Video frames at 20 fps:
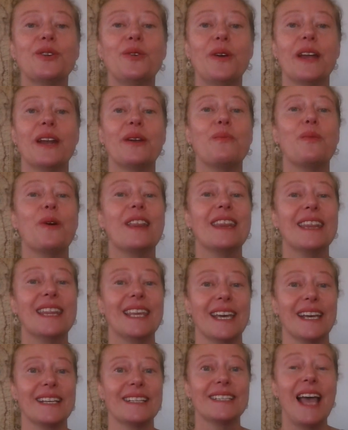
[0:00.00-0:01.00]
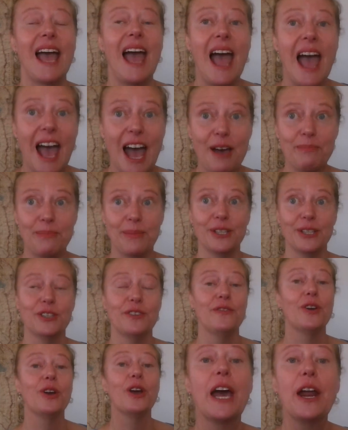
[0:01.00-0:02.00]
created when things happen. So
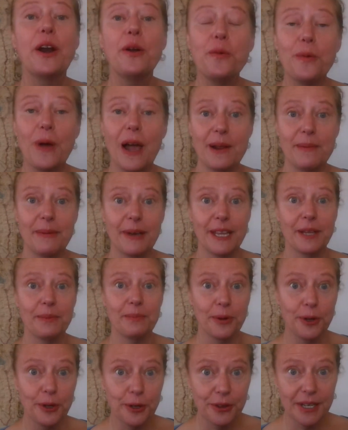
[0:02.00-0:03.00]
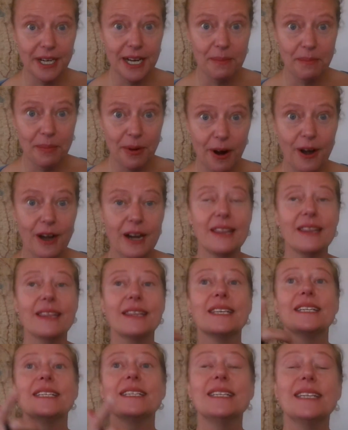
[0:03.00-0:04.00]
if you're going to write about the birthday party,
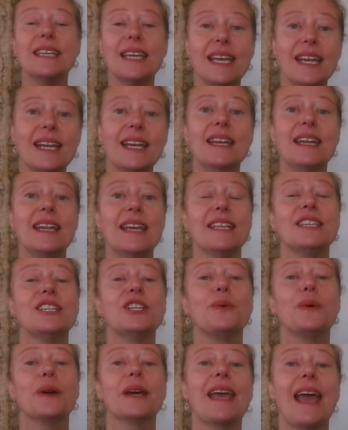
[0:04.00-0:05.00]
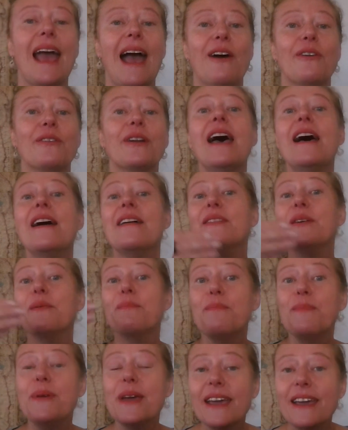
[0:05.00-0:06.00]
the scene needs to recount the
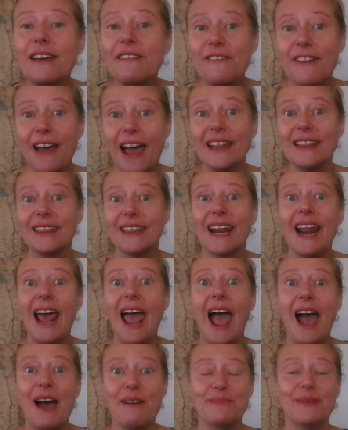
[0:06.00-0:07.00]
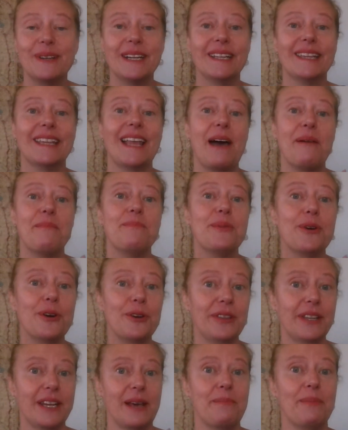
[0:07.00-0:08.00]
big event that happened at that
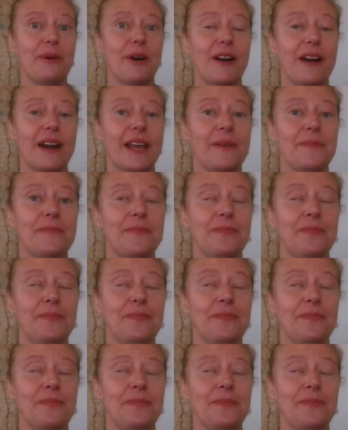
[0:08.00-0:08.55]
birthday party.